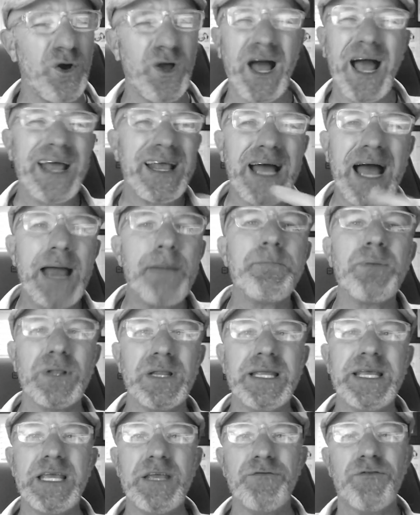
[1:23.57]
I
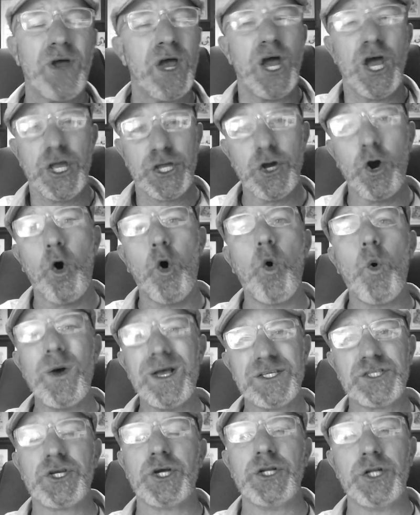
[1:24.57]
believe you're
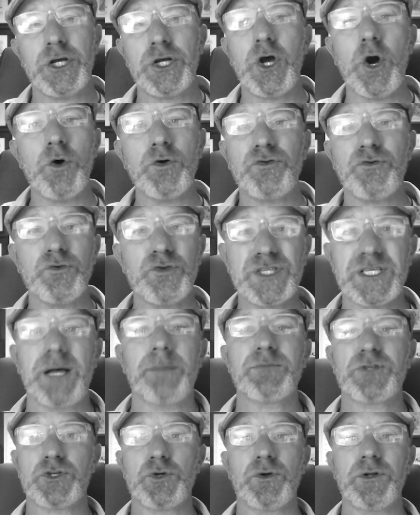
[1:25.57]
always going to go through
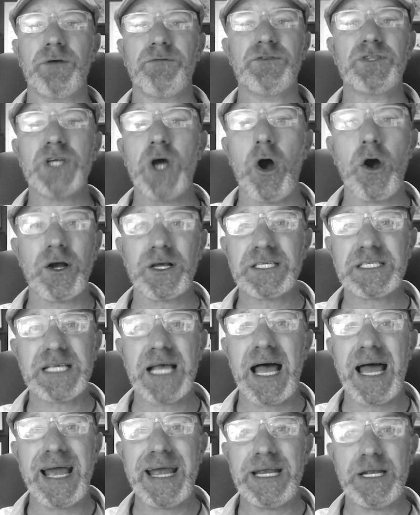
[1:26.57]
some sort of dark
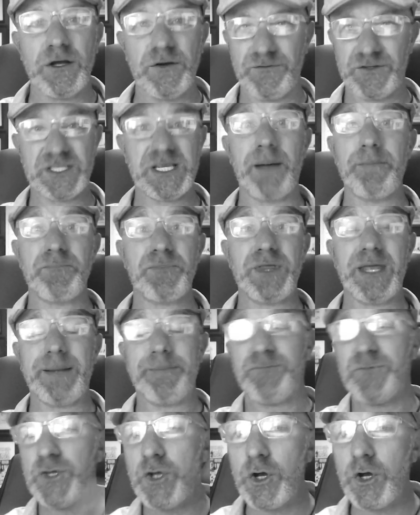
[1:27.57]
side of something.